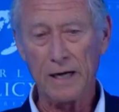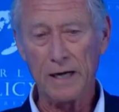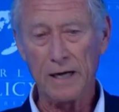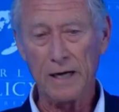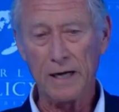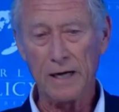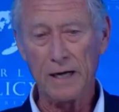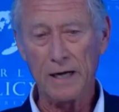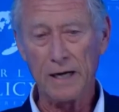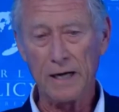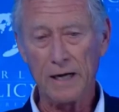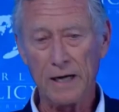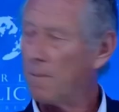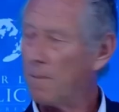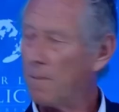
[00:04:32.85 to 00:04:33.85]
as your
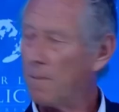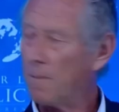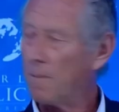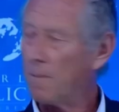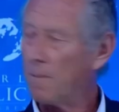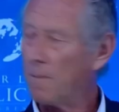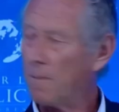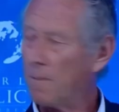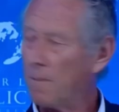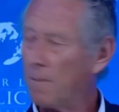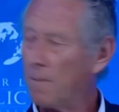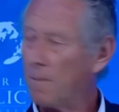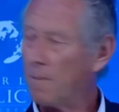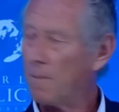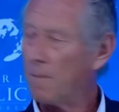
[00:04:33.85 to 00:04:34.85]
income, you're in
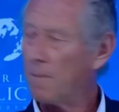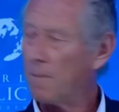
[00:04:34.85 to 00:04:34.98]
trouble.